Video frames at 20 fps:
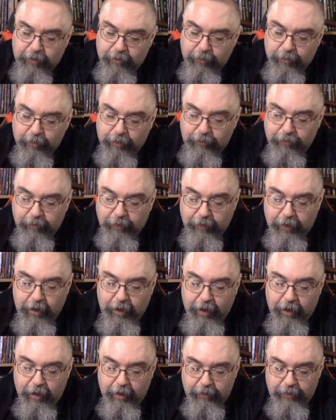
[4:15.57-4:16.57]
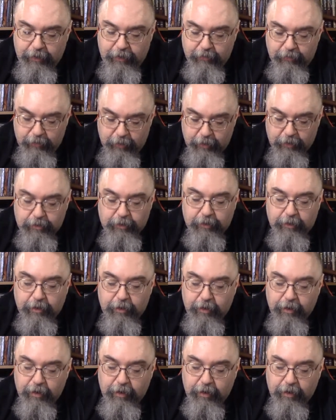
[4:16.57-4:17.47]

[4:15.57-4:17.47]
briefly, the introduction,